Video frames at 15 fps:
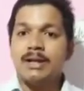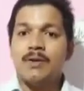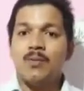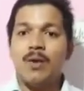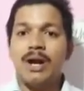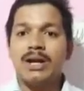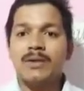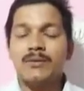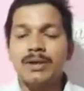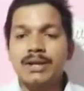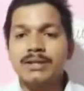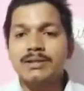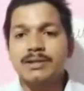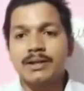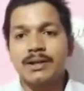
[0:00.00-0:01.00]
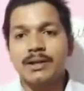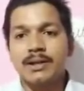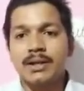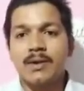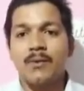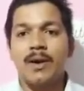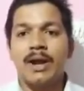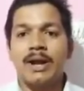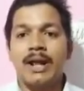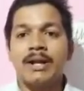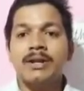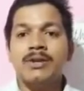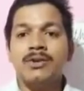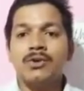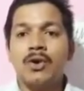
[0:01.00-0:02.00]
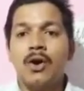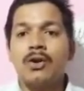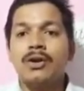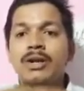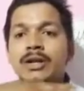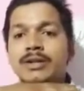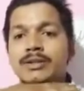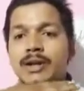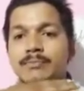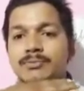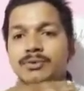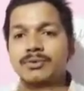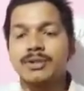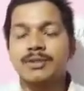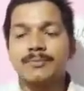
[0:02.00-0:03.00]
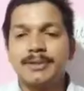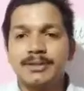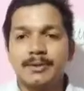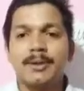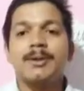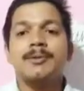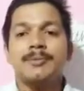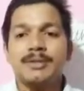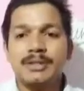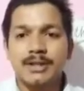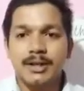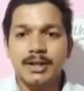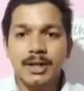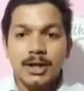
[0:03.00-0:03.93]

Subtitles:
whatever is required, and don't is up to this much means